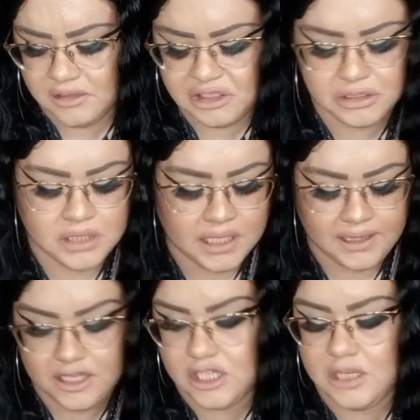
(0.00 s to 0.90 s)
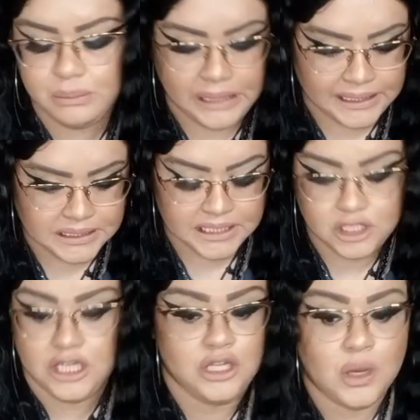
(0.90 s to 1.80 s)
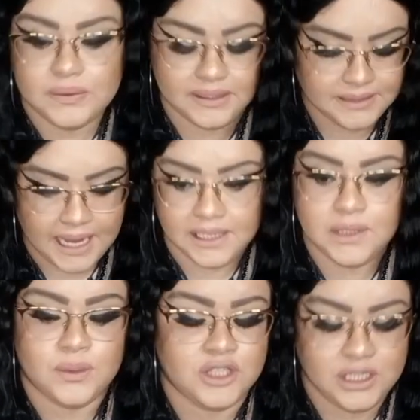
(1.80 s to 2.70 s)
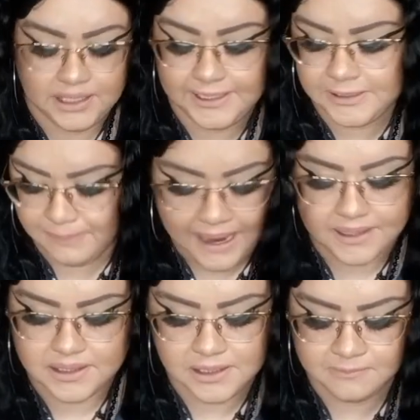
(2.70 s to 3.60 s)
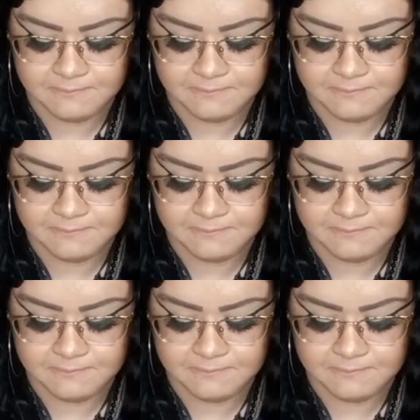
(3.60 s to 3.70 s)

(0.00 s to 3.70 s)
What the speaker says: She's not allegedly blinded. She knows exactly what she could expect.